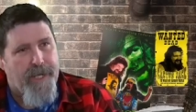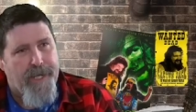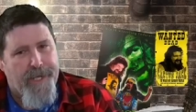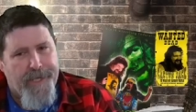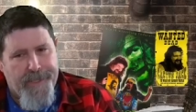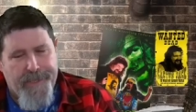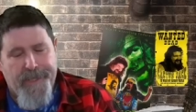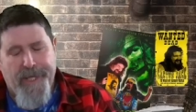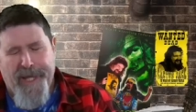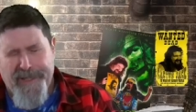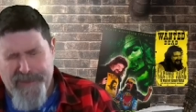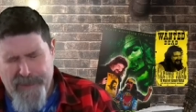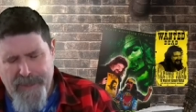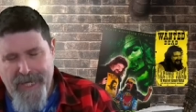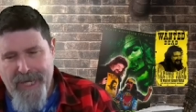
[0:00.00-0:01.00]
And yes.
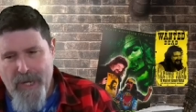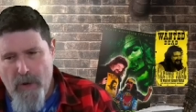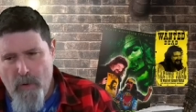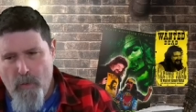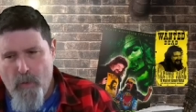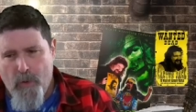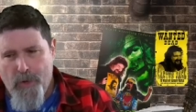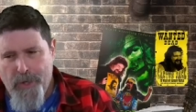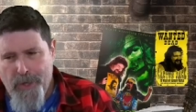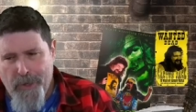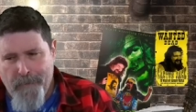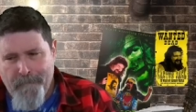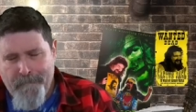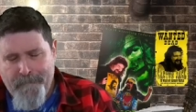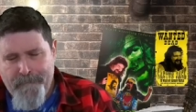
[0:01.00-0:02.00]
as the Dingo Warrior,